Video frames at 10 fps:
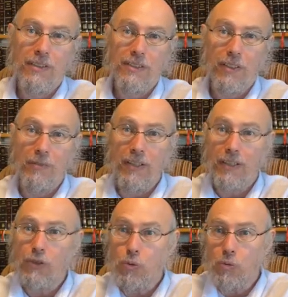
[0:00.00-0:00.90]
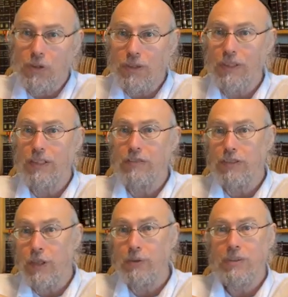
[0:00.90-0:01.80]
something that's worthy of
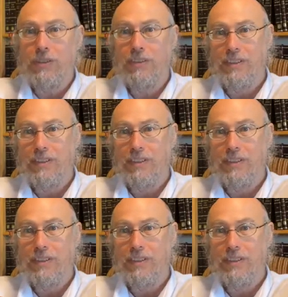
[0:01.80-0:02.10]
note.